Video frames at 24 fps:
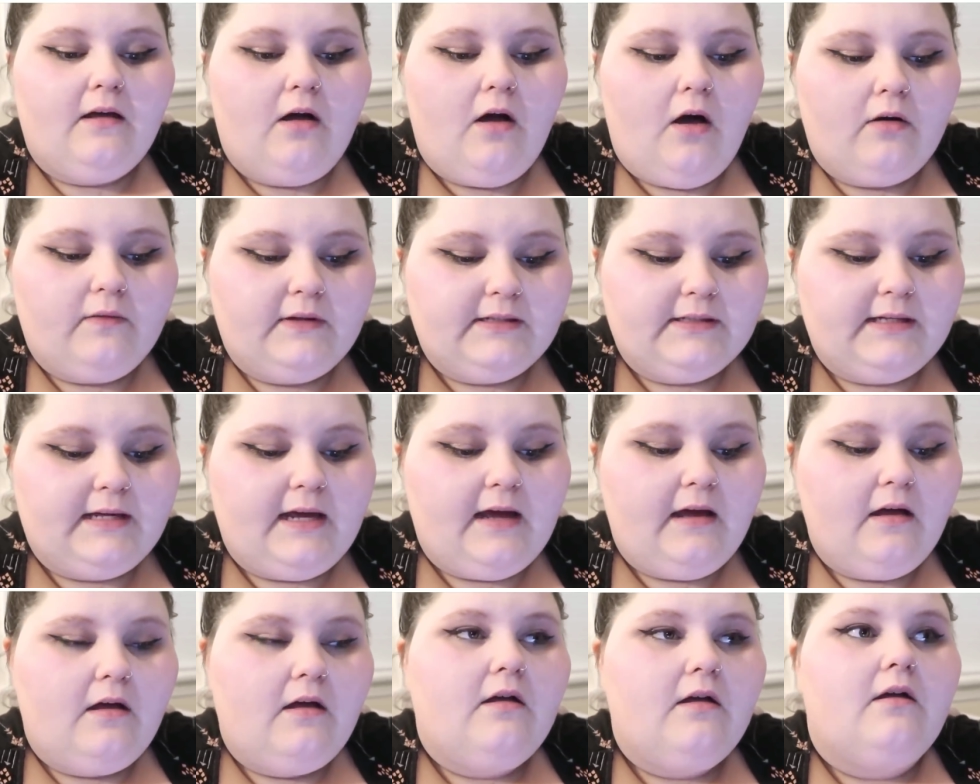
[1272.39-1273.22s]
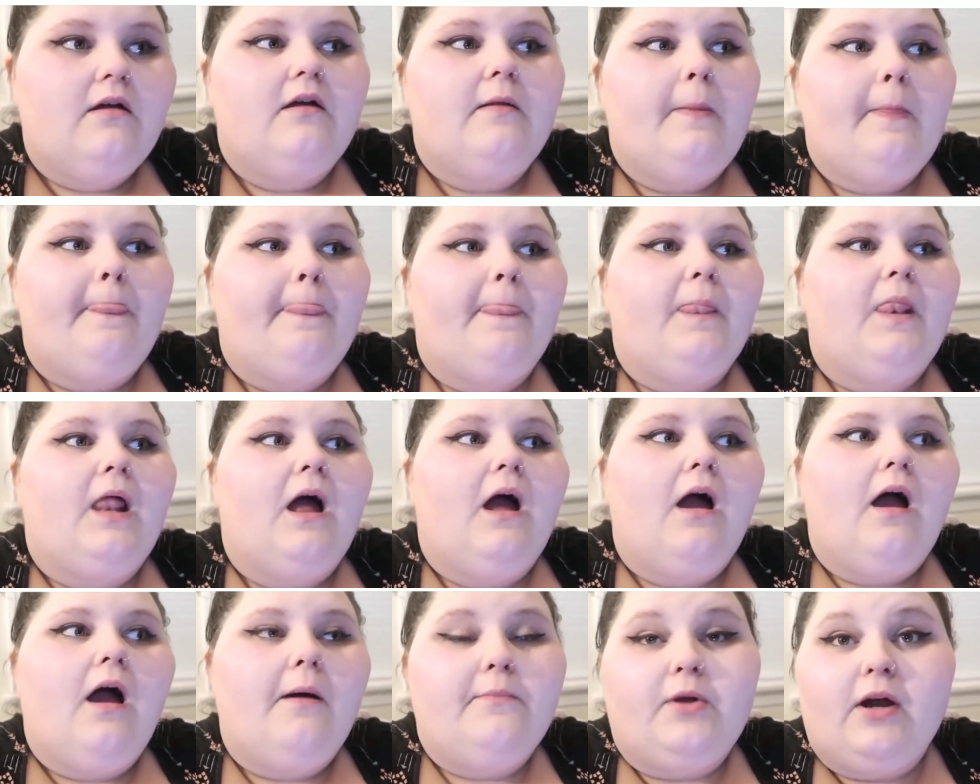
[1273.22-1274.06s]
Obviously,
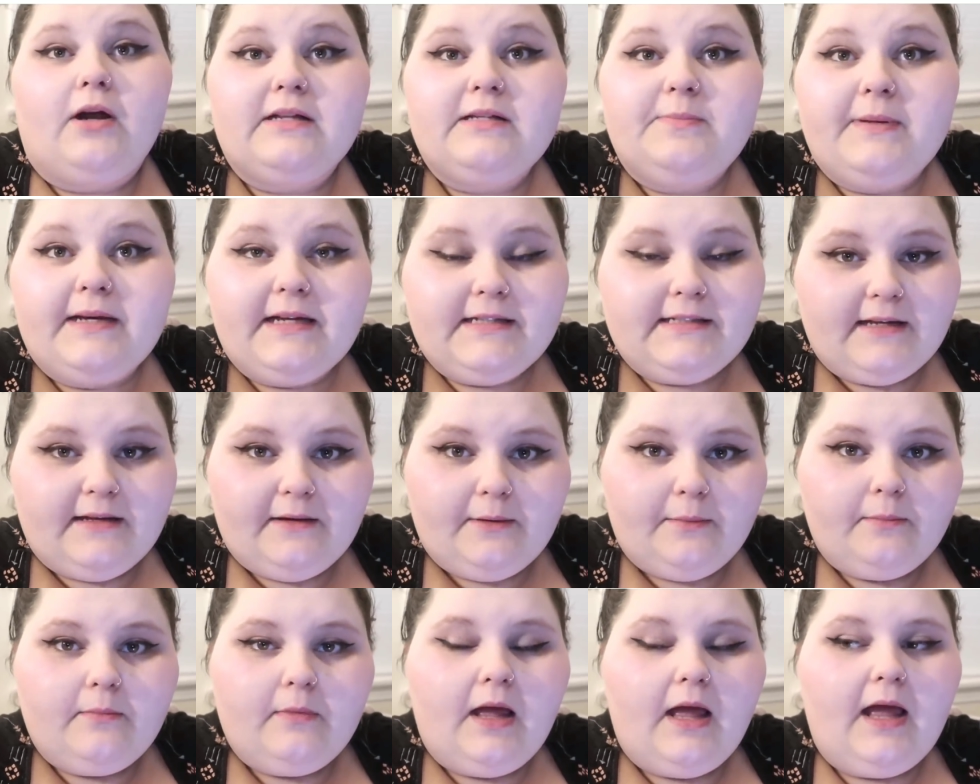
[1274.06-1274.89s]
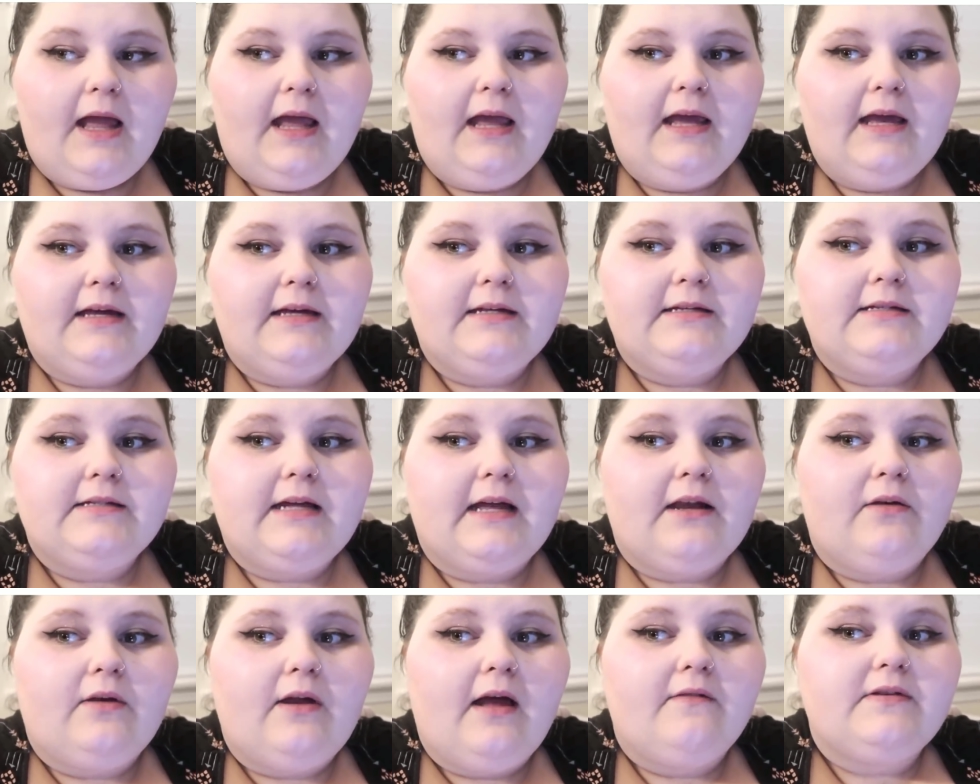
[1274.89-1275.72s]
I'm not as big as him, and
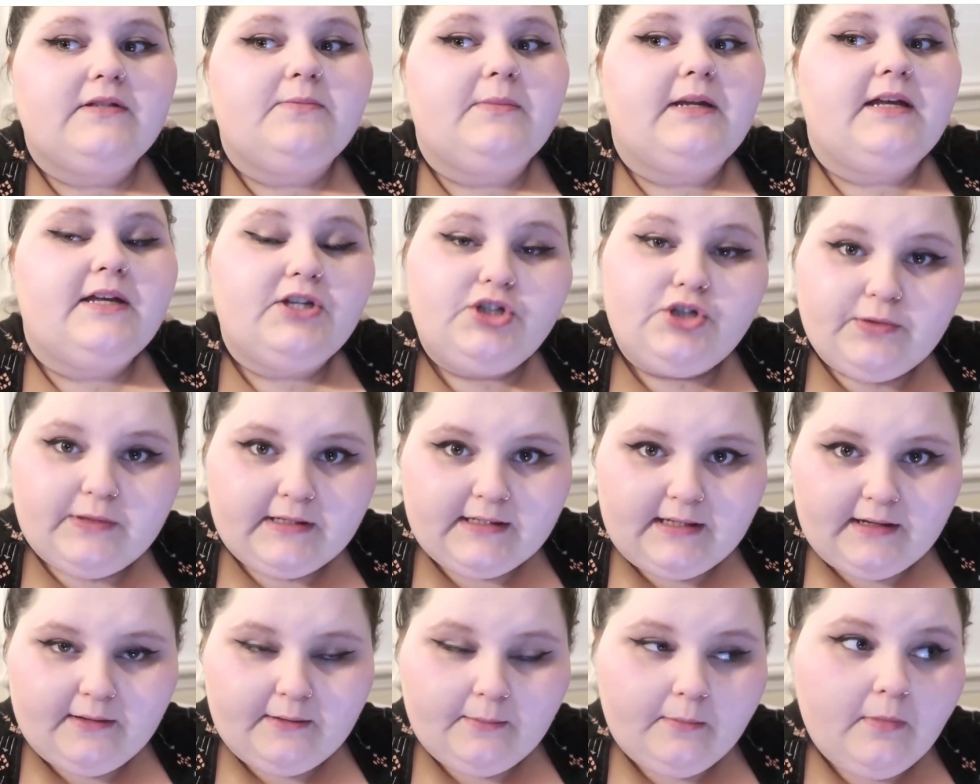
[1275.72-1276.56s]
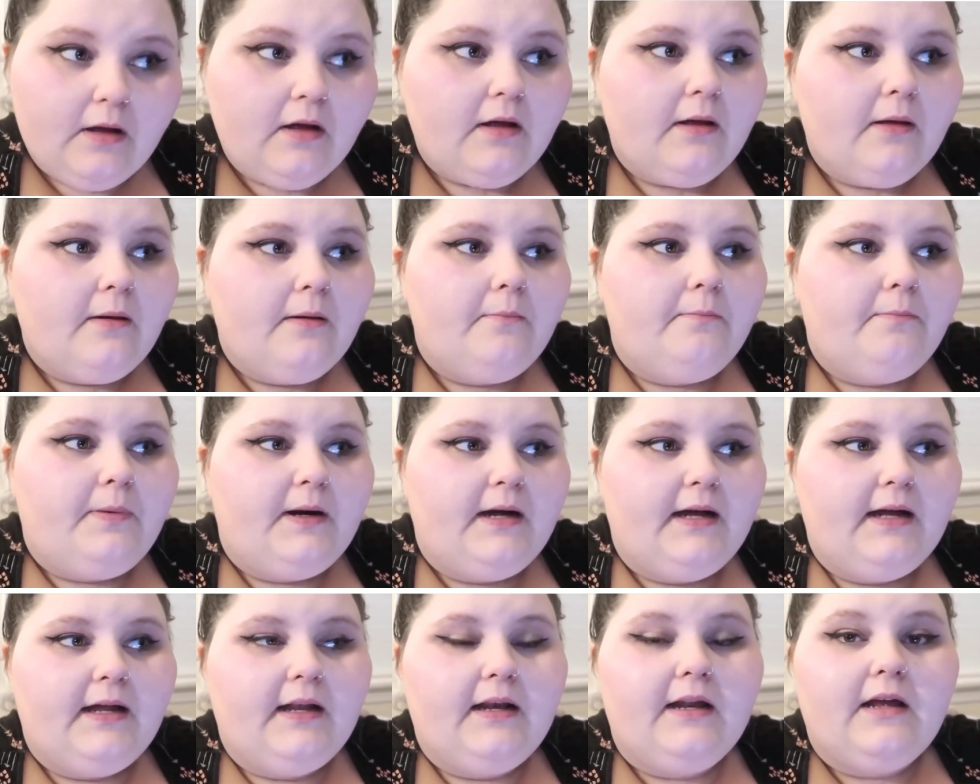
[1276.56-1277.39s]
I don't have as many issues as him,
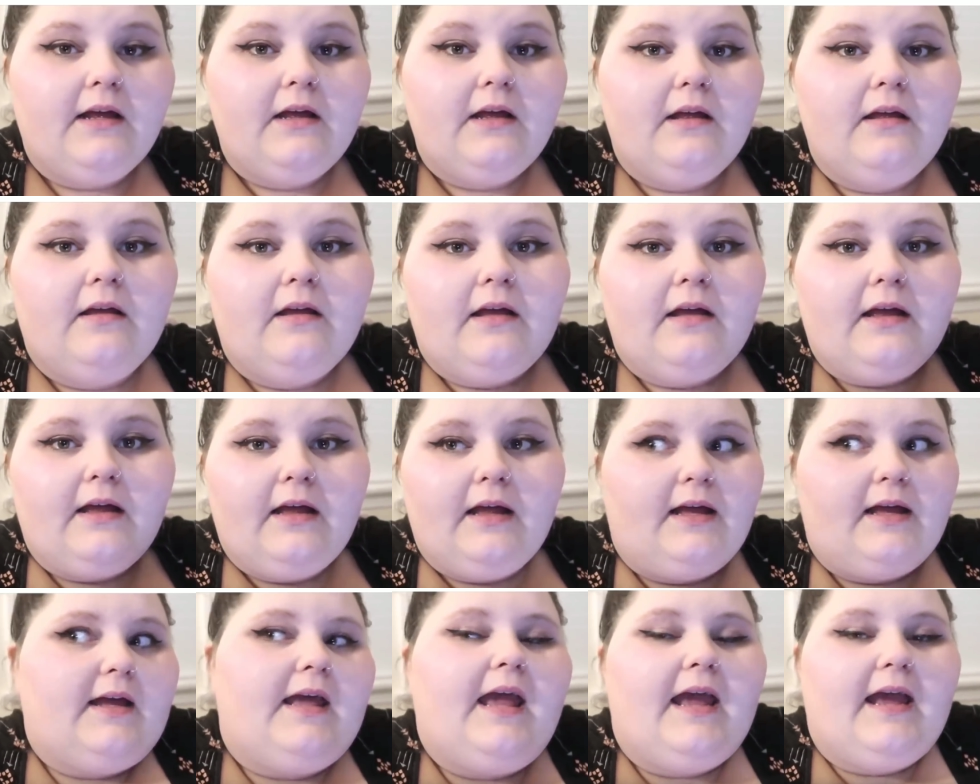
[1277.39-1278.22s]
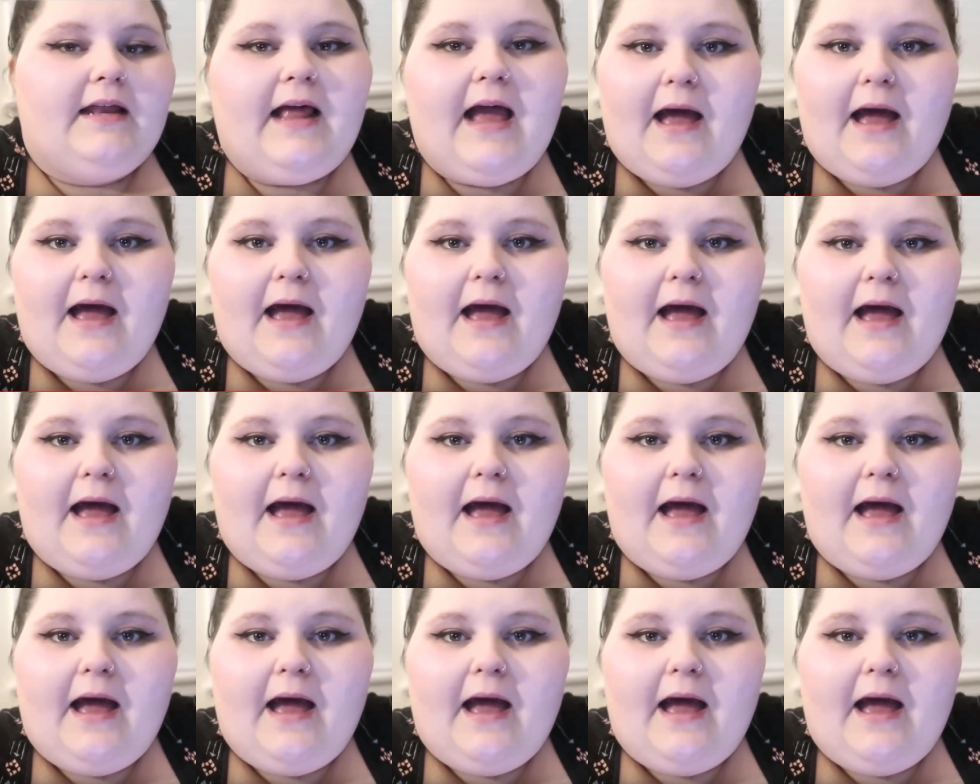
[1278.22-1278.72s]
but it can happen.